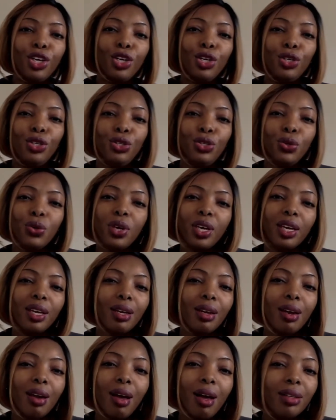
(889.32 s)
You
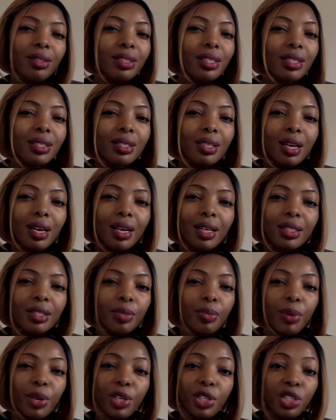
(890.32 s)
cannot discuss a
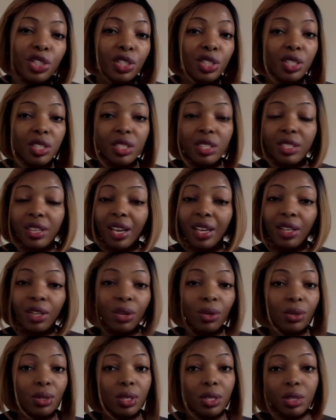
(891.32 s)
patient's
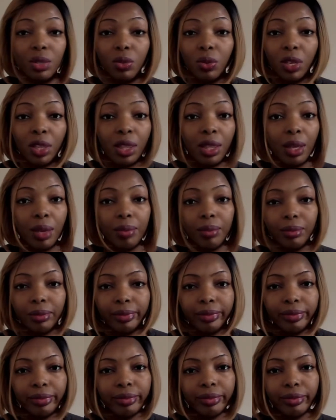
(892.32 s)
diagnosis with them.
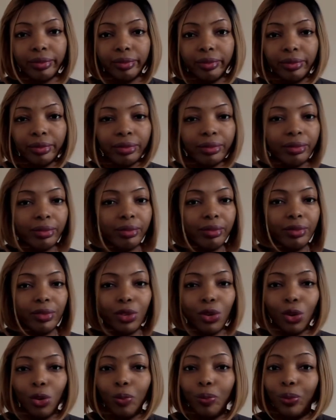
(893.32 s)

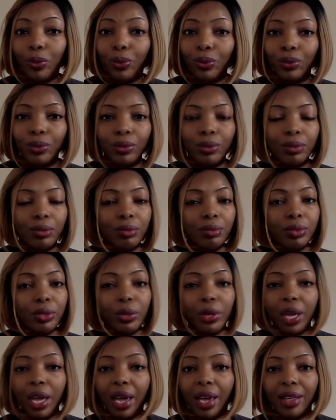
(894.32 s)
Nope, you
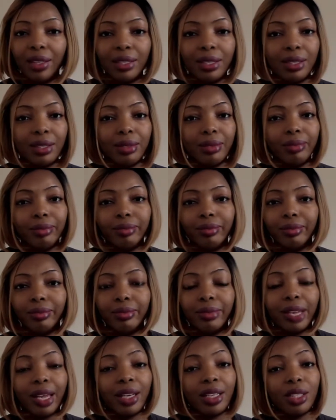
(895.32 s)
can't.
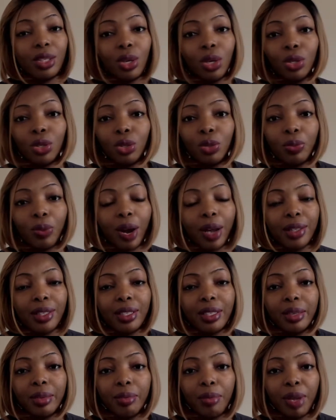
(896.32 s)
That is also
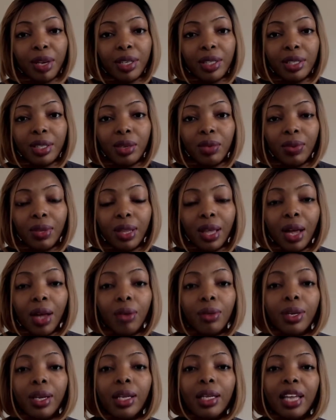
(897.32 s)
practicing medicine
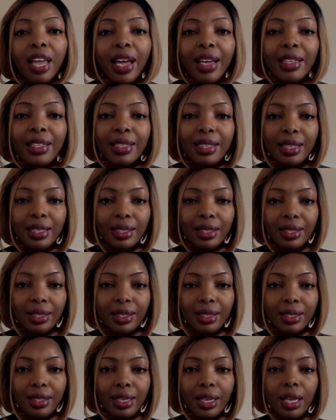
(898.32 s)
without a license.